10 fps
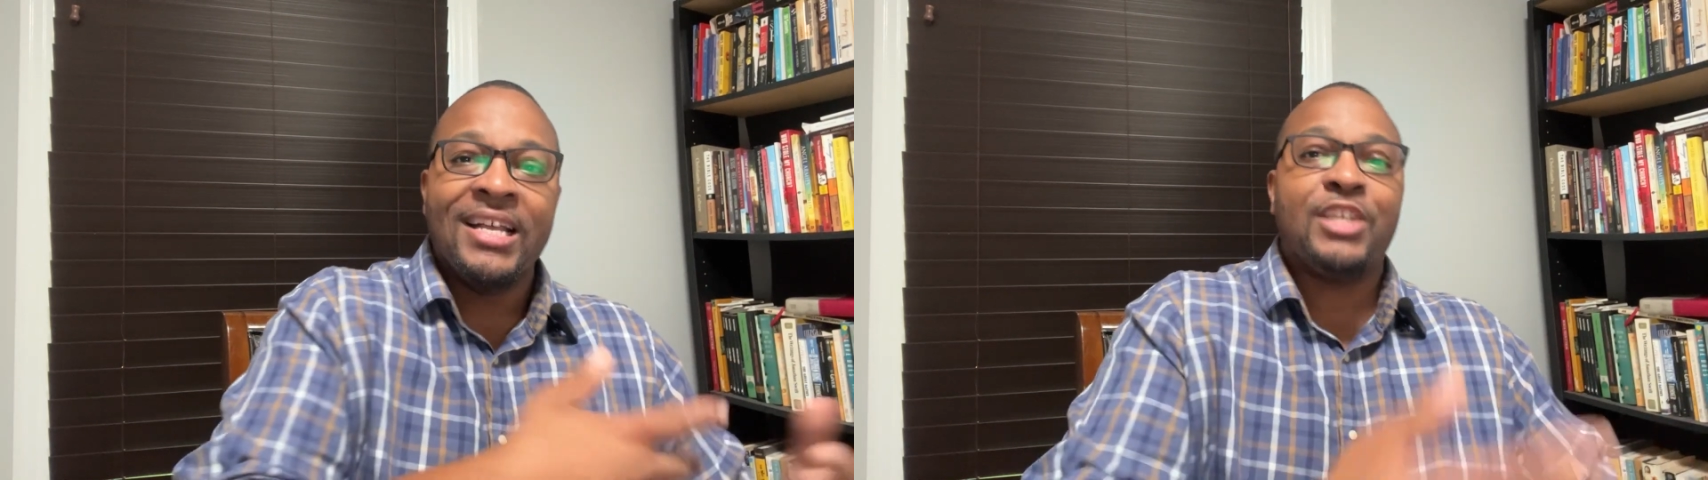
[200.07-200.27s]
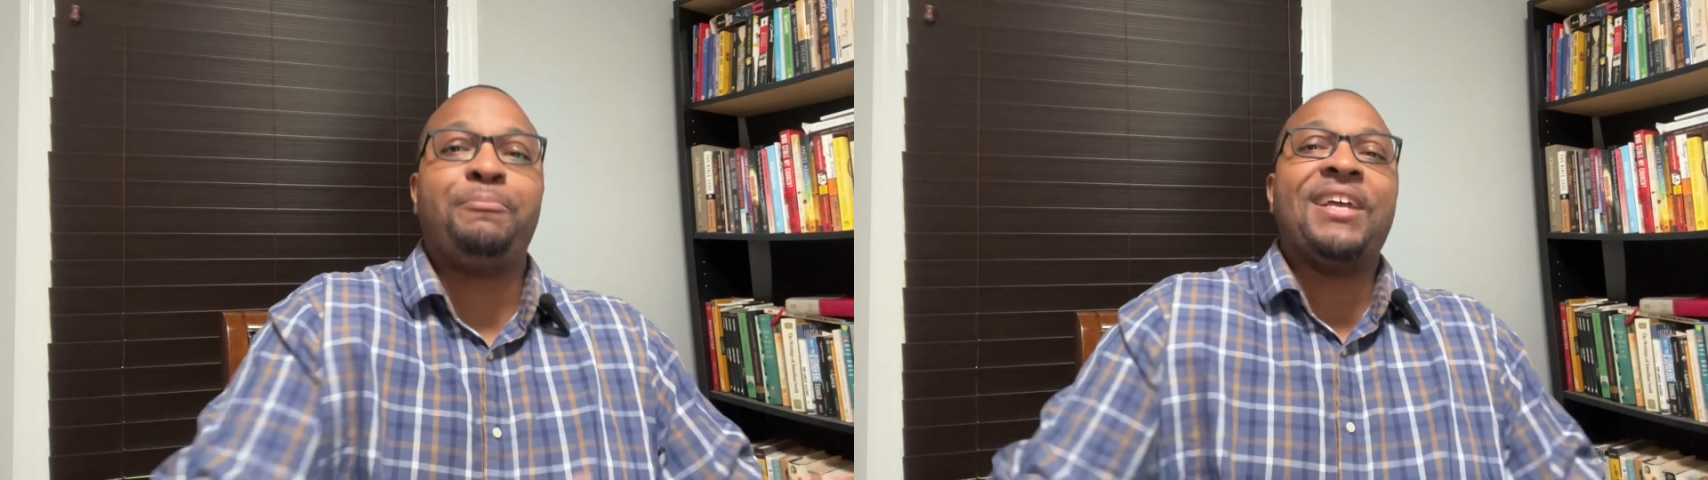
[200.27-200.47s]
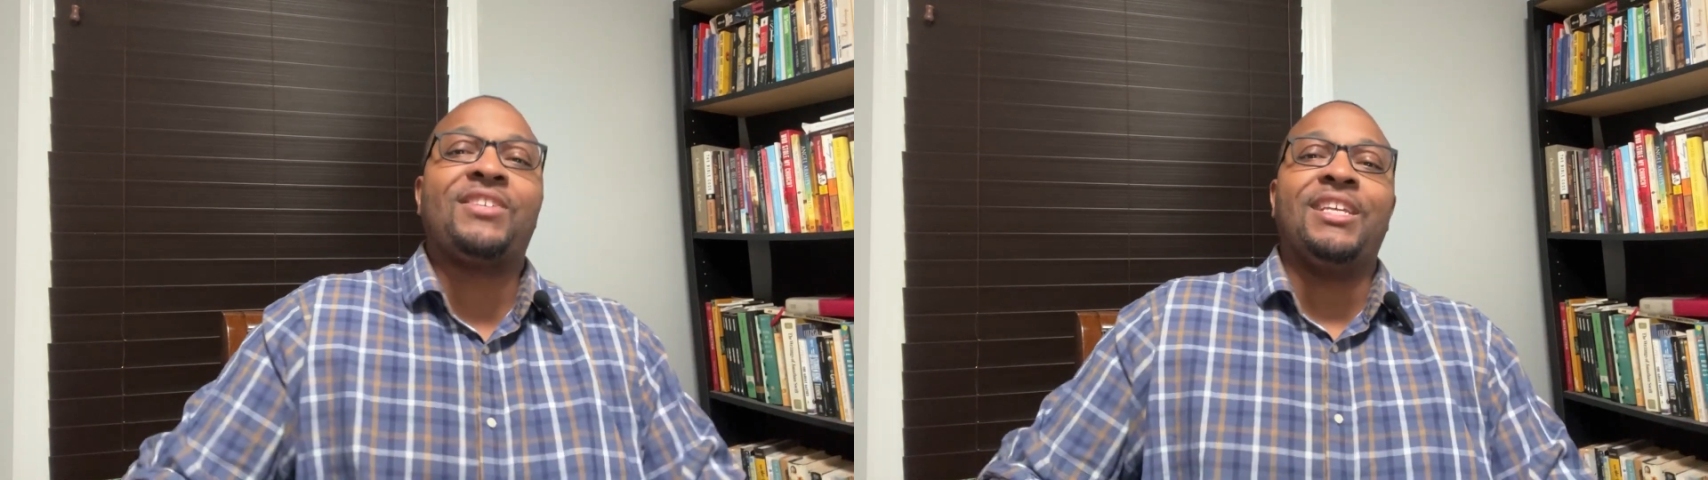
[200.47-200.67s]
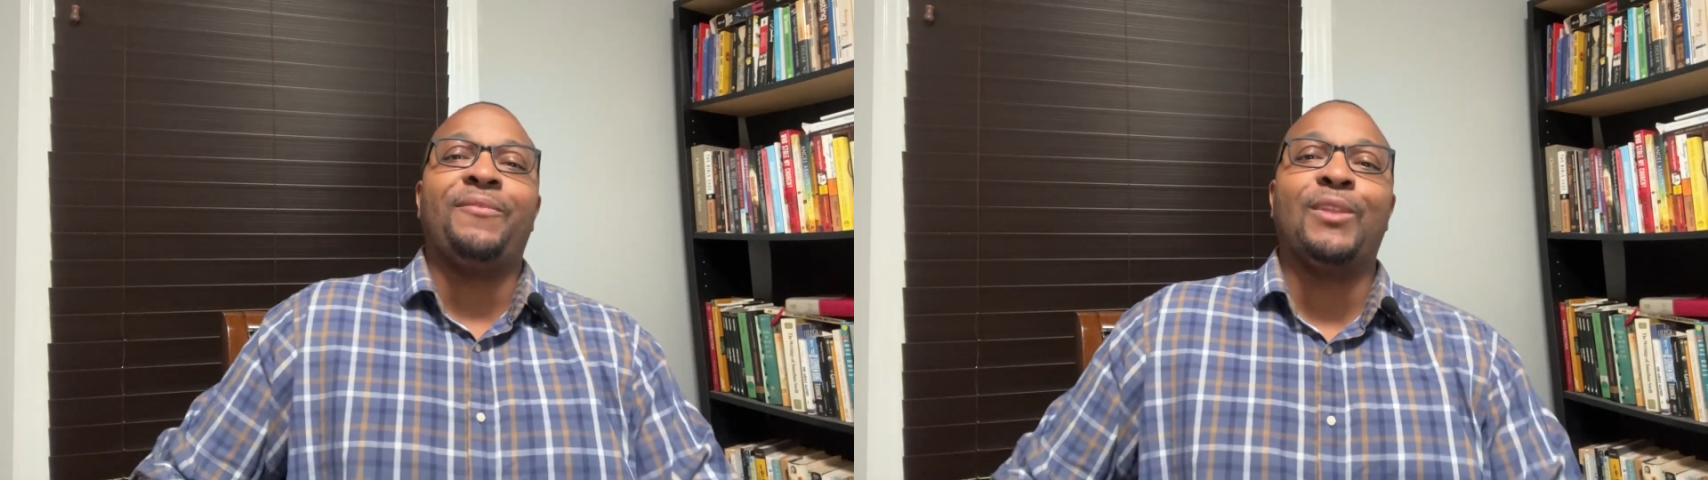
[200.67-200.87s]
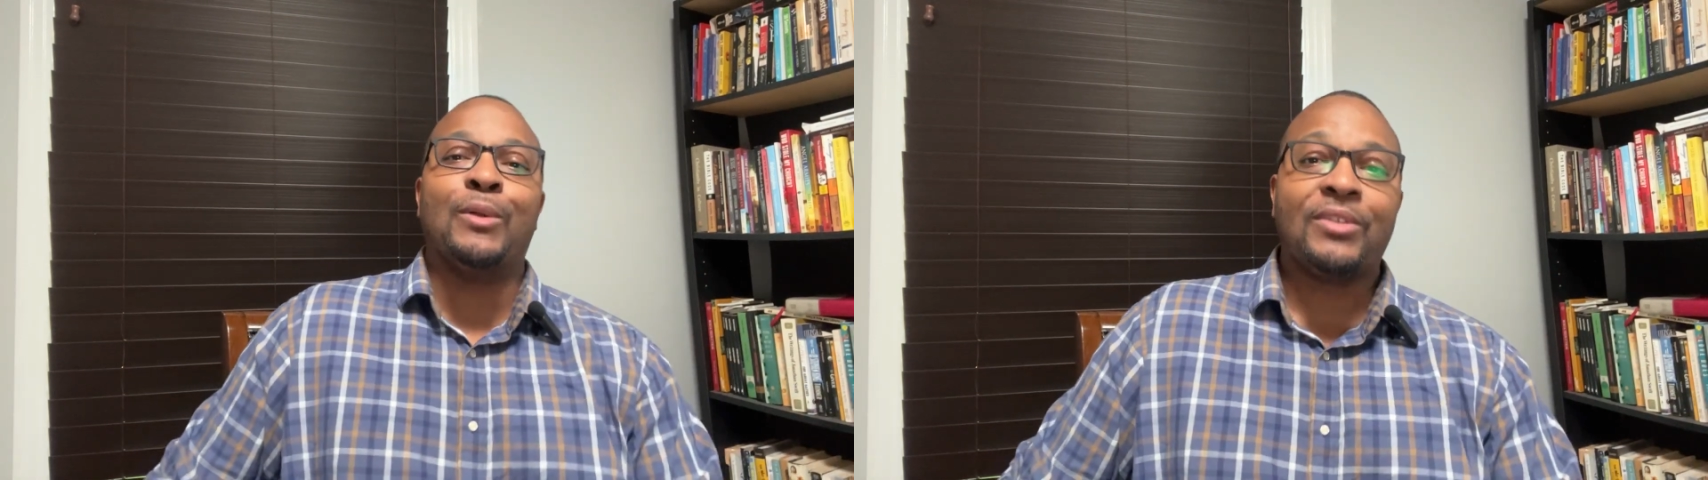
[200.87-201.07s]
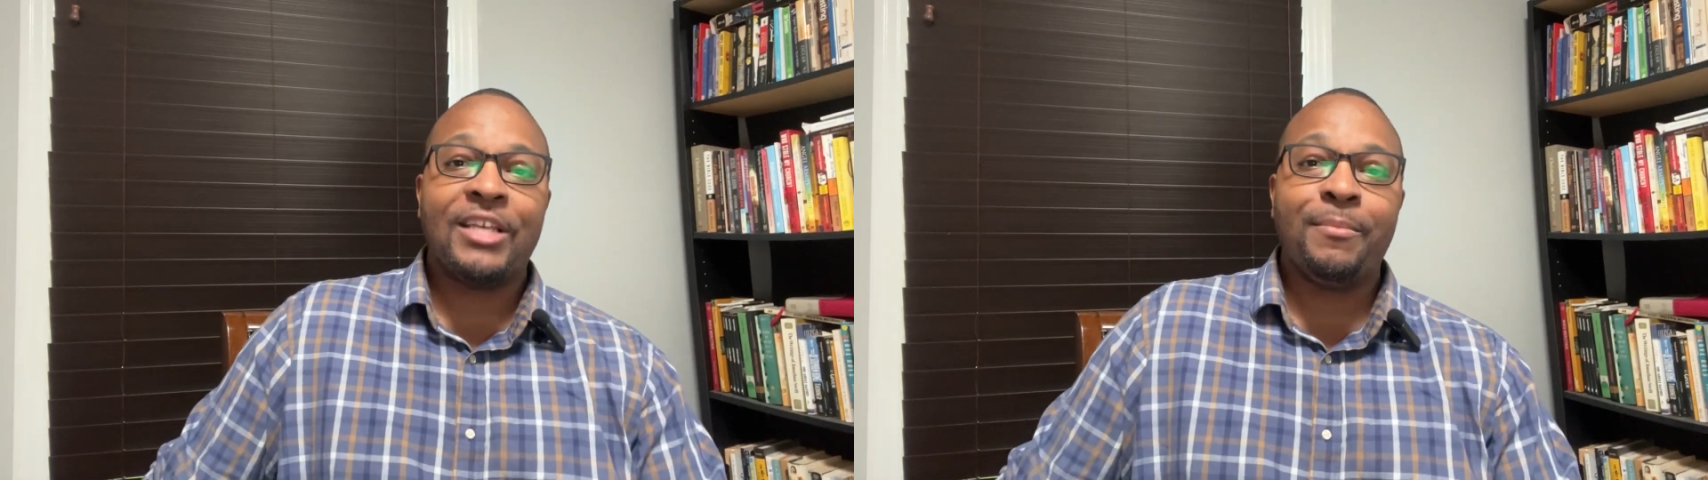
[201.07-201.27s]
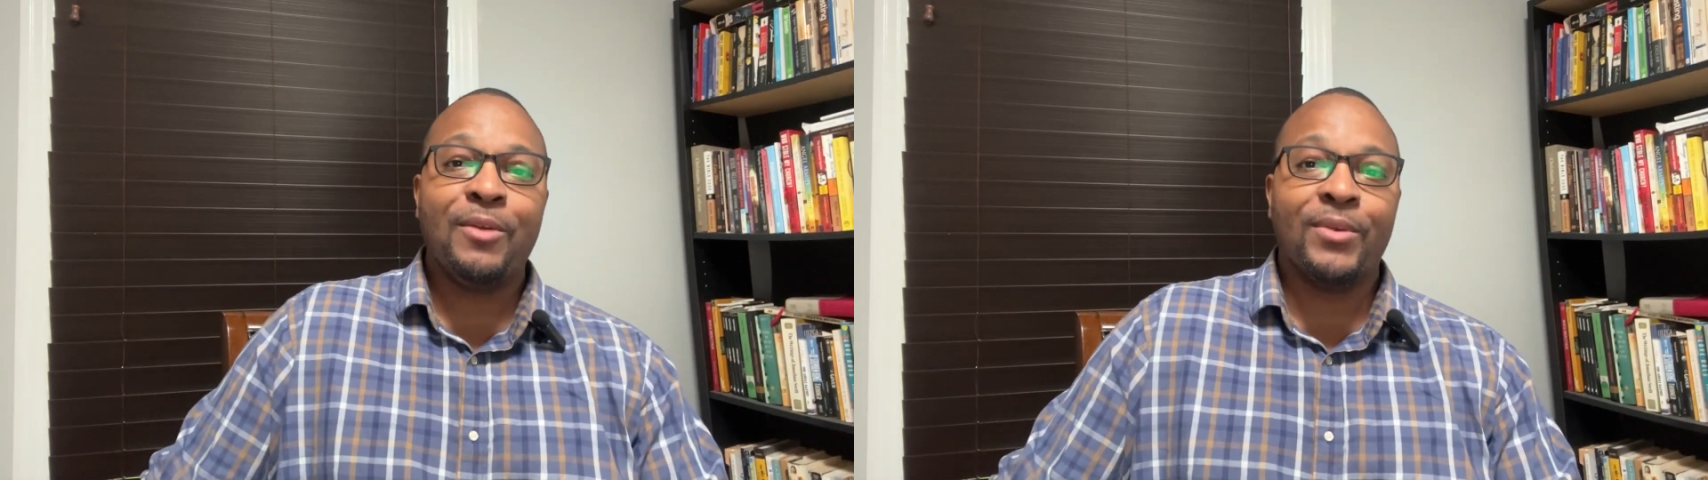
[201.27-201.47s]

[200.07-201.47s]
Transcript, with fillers: especially if little Timmy